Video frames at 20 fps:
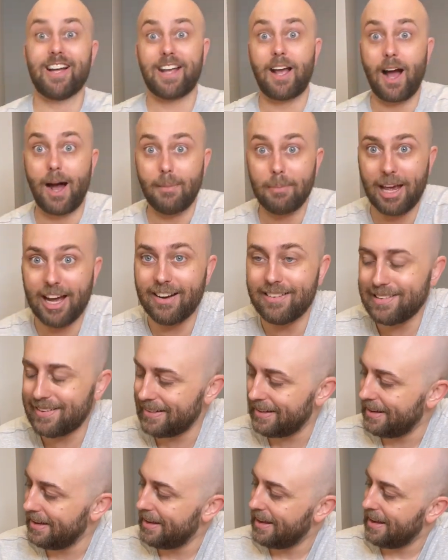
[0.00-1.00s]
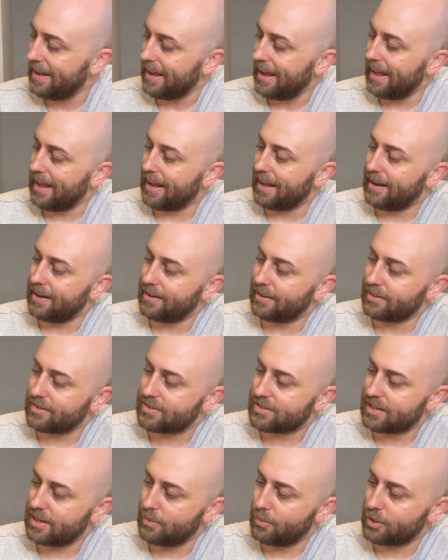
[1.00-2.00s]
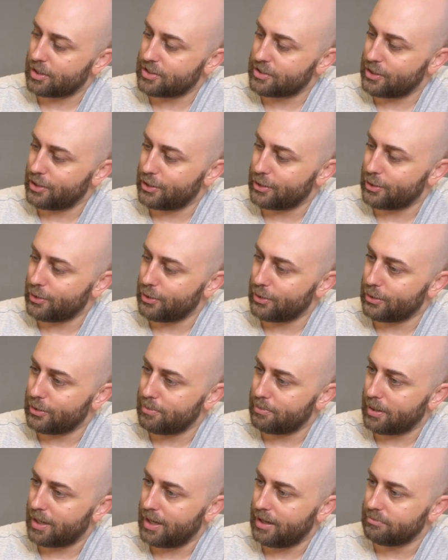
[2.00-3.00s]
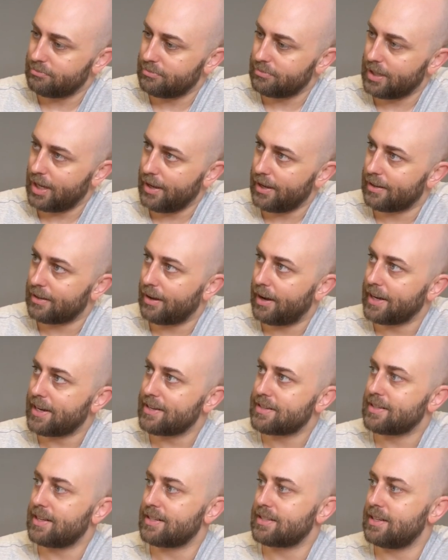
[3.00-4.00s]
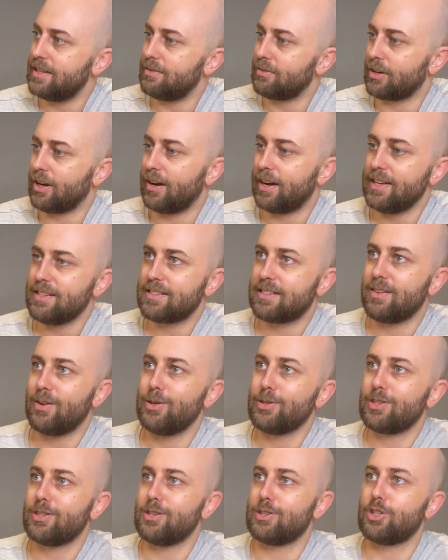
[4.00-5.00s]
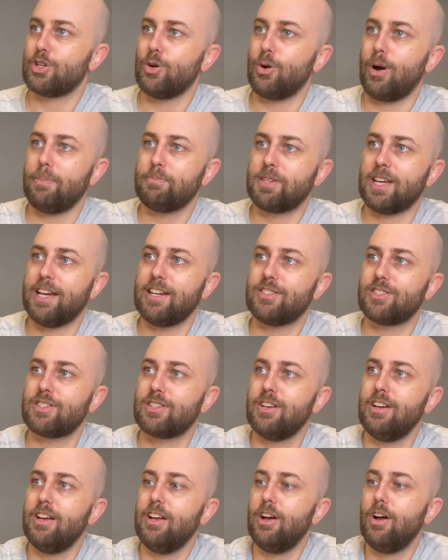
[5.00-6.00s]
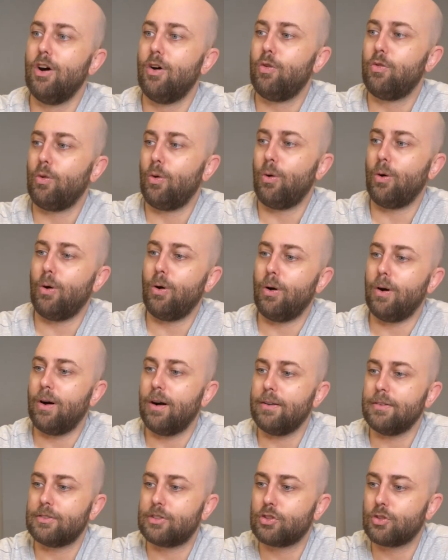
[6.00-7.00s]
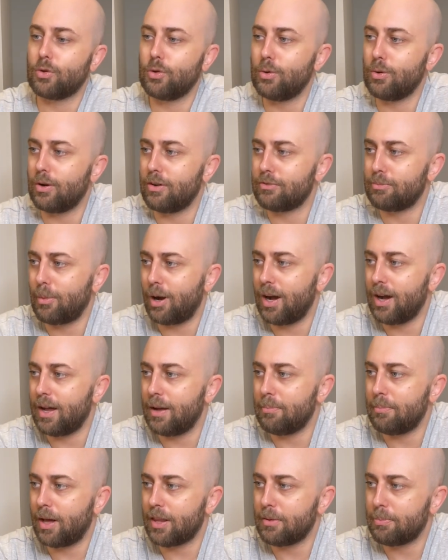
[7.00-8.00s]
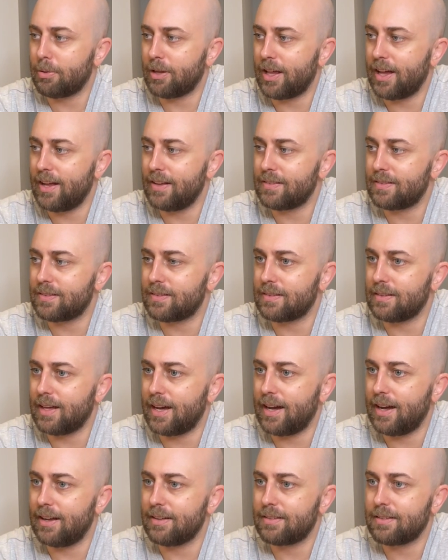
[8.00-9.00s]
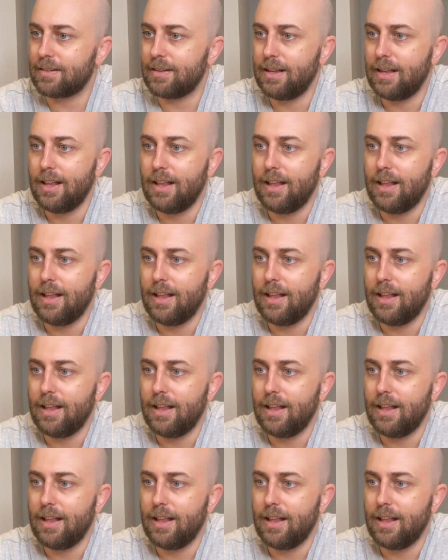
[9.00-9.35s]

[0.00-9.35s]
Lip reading: come out and see what he's going to do. But yeah, I guess that's it, guys. Those are the two updates for two of my mother plants that